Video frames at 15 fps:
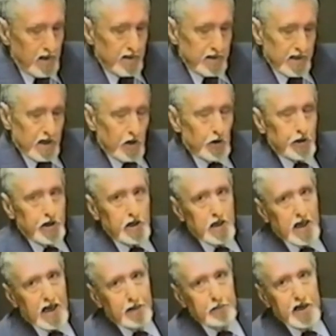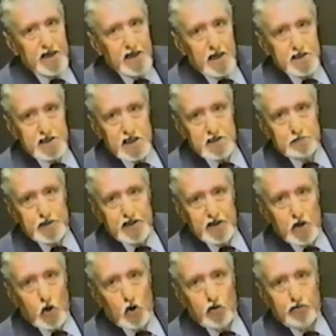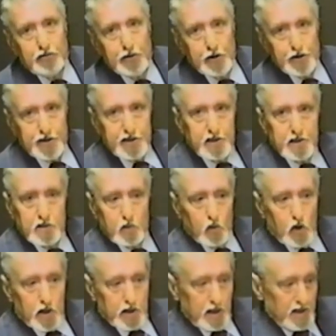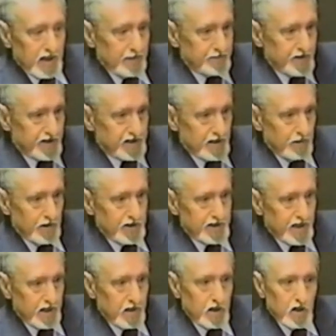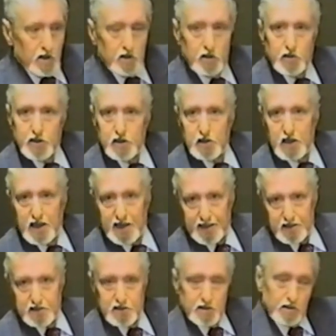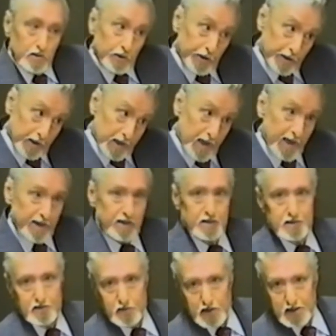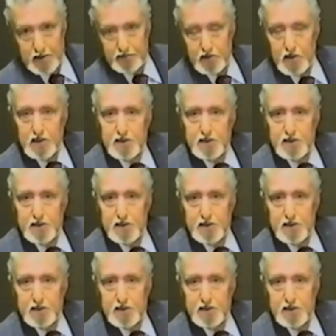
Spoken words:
Now, who do you like may not just be the overt, walking up to someone and saying, who do you like? Or who do you like? Or whatever.